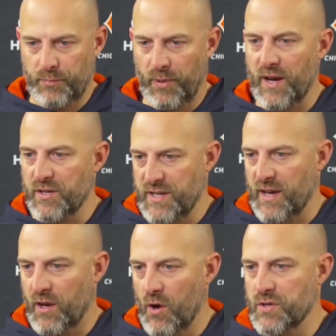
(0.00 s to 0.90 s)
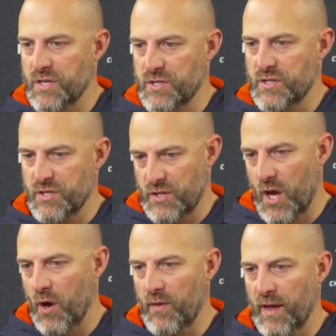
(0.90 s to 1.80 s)
players and coaches, just
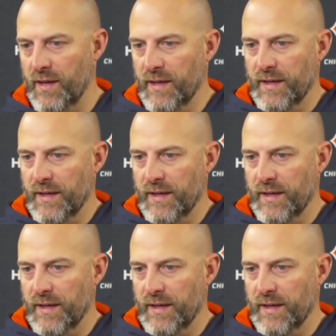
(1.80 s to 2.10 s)
know that,